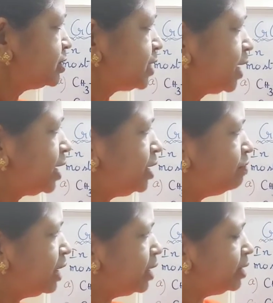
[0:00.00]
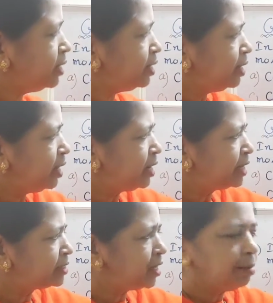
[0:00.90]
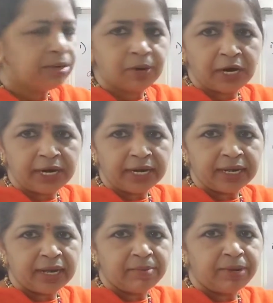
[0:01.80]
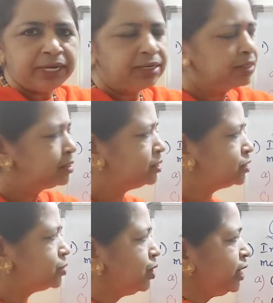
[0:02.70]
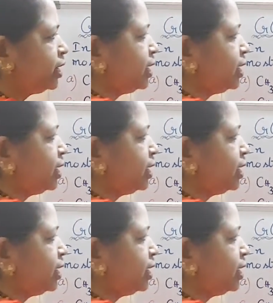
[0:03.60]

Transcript: second one, it is double bonded carbon. So it